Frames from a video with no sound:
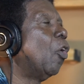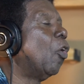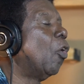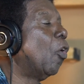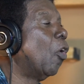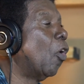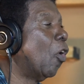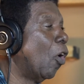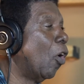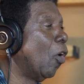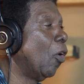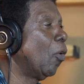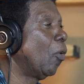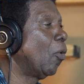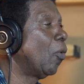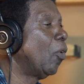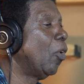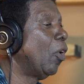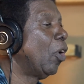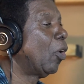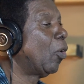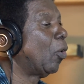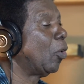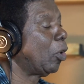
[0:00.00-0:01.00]
Or
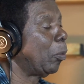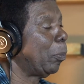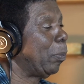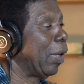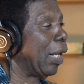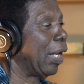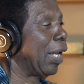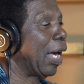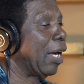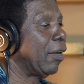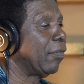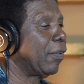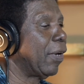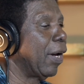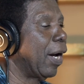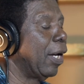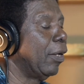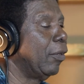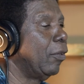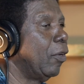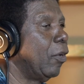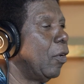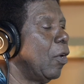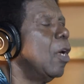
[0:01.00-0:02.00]
go to be a lifeguard.
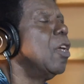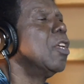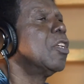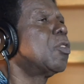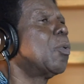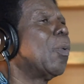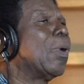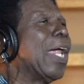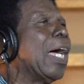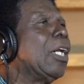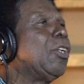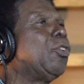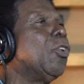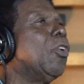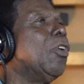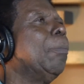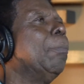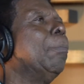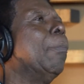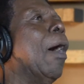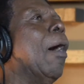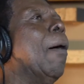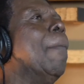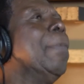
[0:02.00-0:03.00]
So when I told
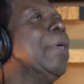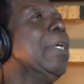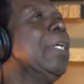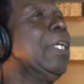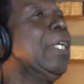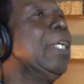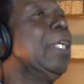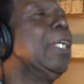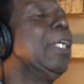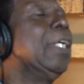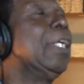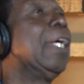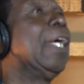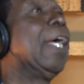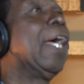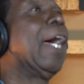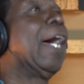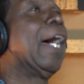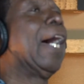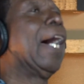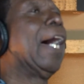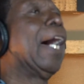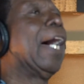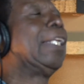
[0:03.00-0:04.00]
mommy,
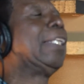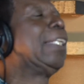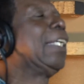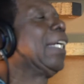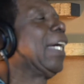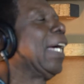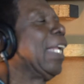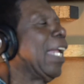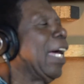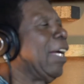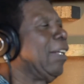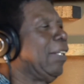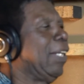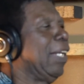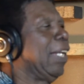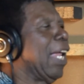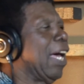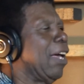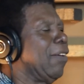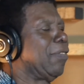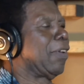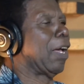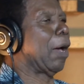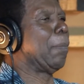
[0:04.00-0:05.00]
I think I like the
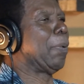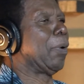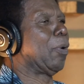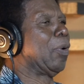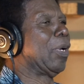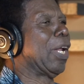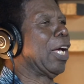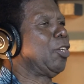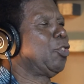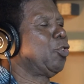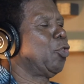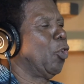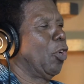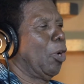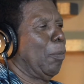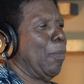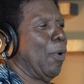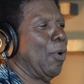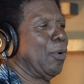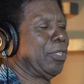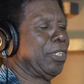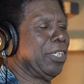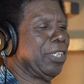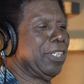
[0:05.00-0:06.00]
lifeguard because I thought
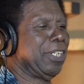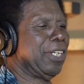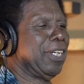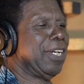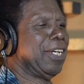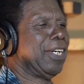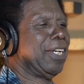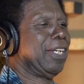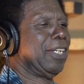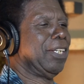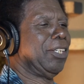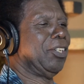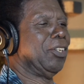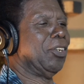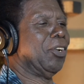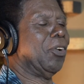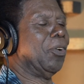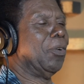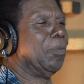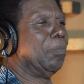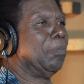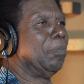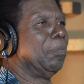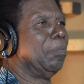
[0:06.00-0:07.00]
about it,
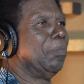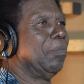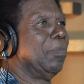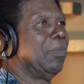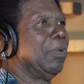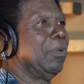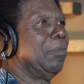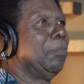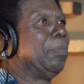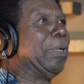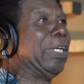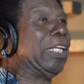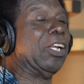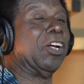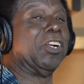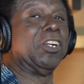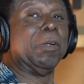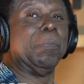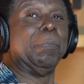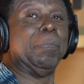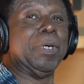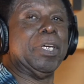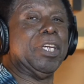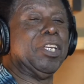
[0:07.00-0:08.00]
being on
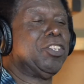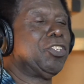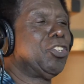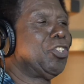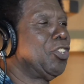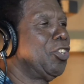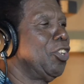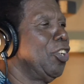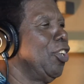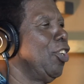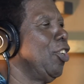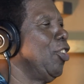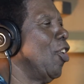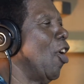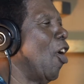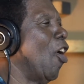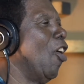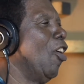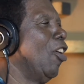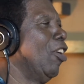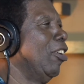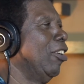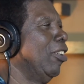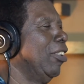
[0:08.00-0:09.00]
the beach,
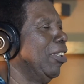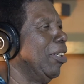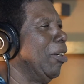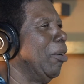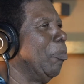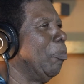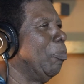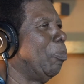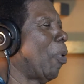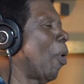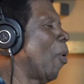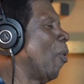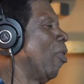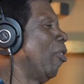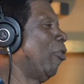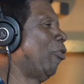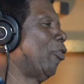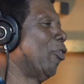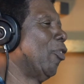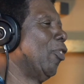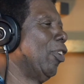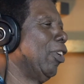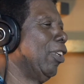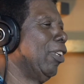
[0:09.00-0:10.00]
young,
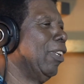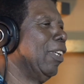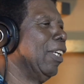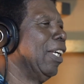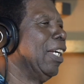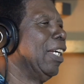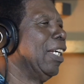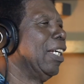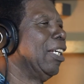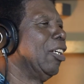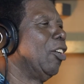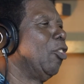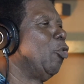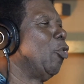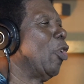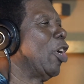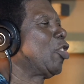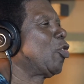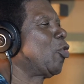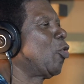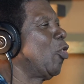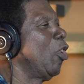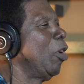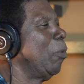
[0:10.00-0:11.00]
powerful,
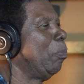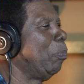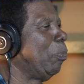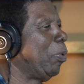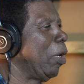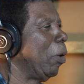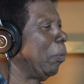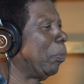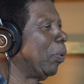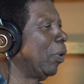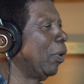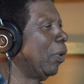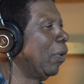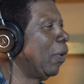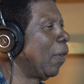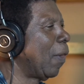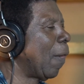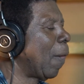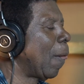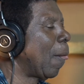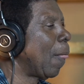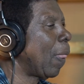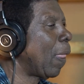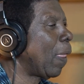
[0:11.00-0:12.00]
rescuing people.
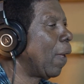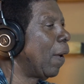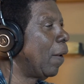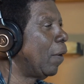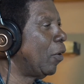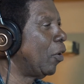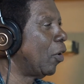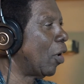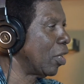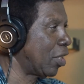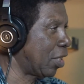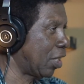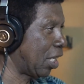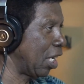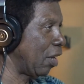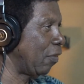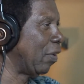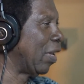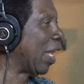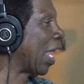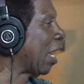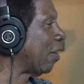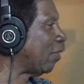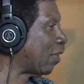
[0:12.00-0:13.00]
not
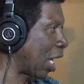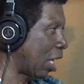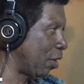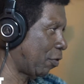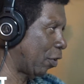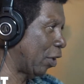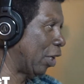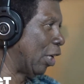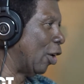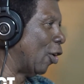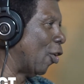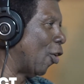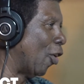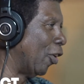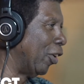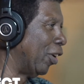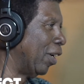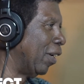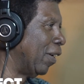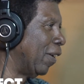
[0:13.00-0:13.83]
saving life, that's for the Lord.